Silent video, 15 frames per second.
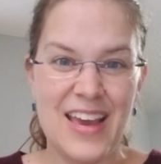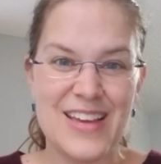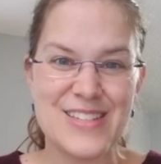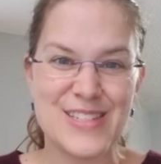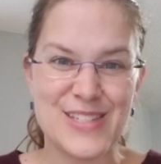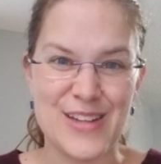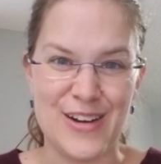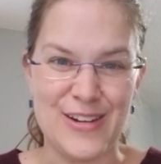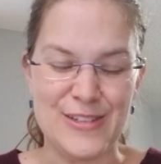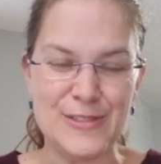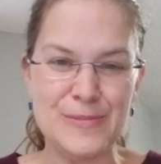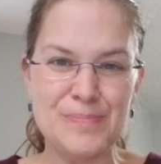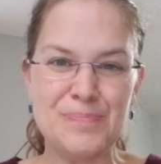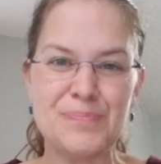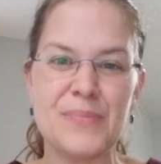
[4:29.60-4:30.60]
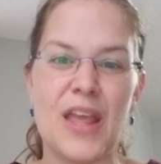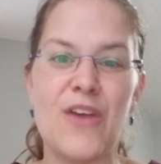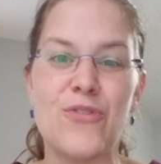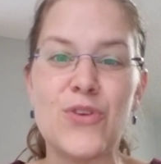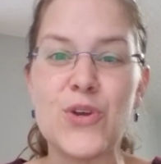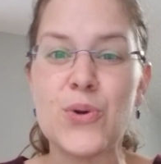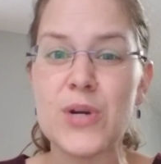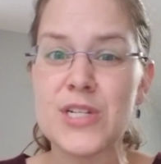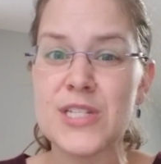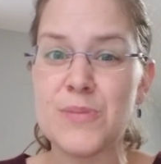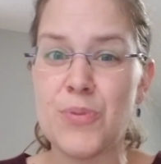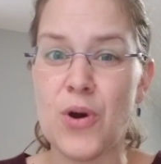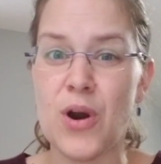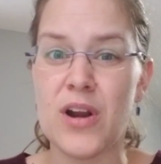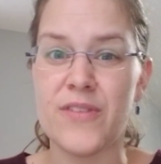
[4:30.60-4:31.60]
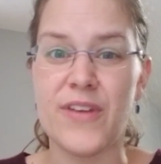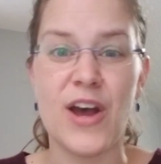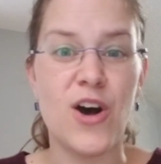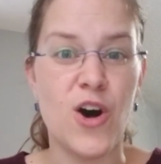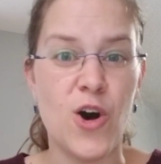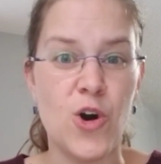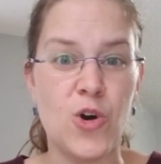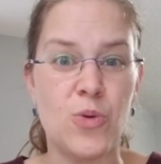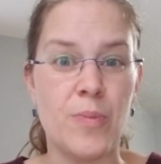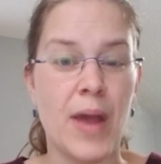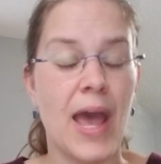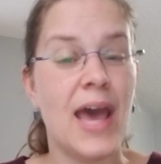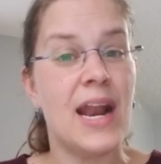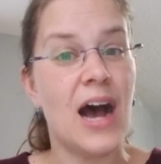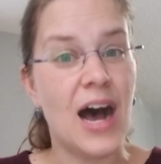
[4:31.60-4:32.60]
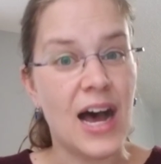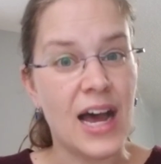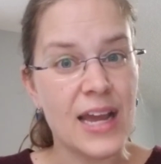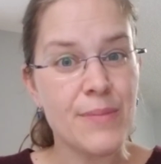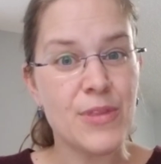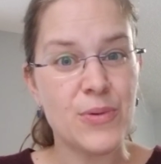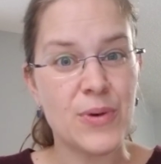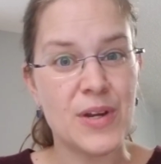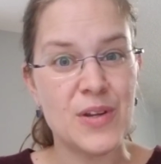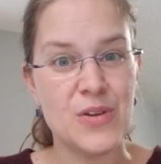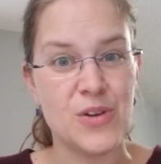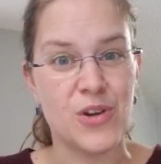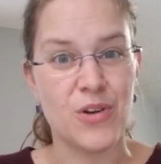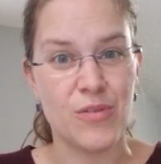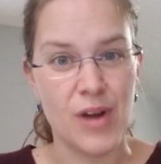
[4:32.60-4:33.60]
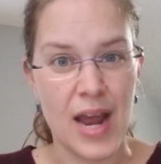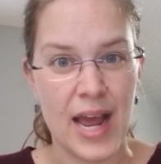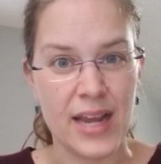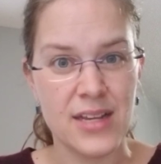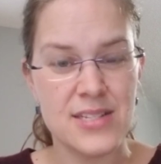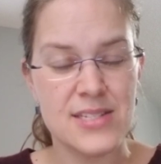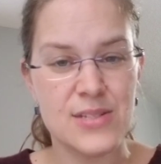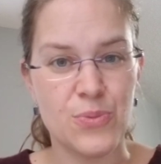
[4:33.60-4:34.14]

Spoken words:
So if you're supportive at home and I'm the one who corrects,